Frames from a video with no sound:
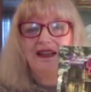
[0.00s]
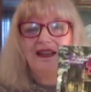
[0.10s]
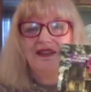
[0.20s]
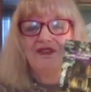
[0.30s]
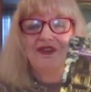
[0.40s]

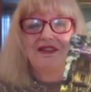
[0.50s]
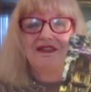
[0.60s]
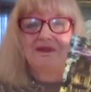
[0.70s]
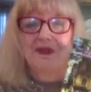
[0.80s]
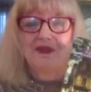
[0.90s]
across
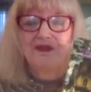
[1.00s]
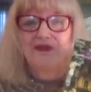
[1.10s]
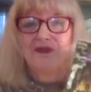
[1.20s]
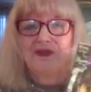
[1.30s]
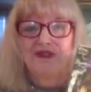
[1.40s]
the meadow
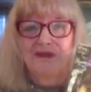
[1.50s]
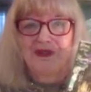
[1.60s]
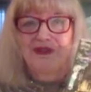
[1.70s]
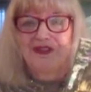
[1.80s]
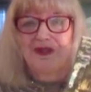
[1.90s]
was my
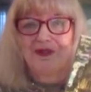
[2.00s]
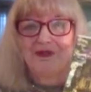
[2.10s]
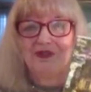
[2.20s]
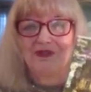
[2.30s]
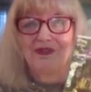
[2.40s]
grandmother's house,
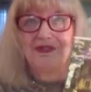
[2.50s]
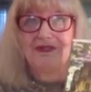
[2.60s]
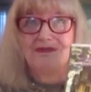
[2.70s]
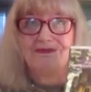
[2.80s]
which was,